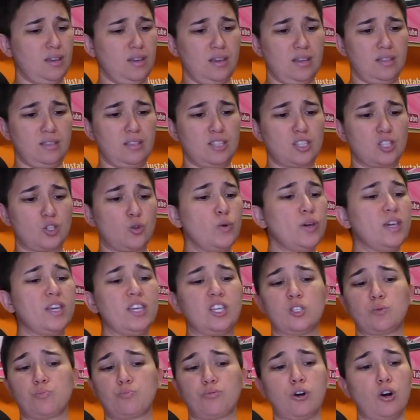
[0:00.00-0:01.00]
The
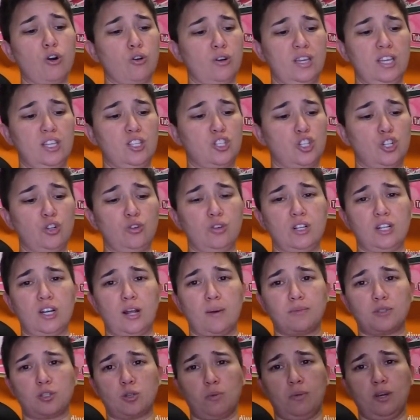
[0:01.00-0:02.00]
squeaky's broke. He chewed it
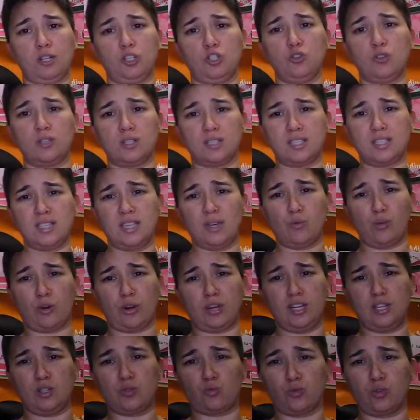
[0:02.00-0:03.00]
up so much. You can see
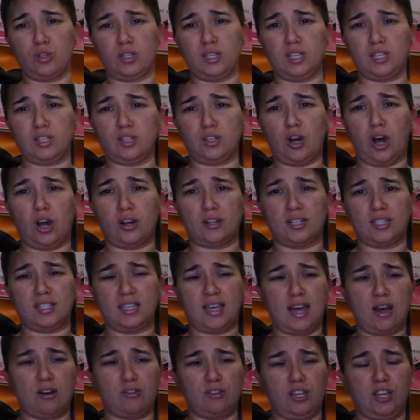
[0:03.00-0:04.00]
where he's really gone to
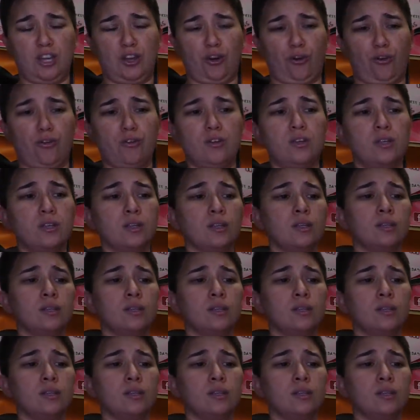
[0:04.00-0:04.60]
town here.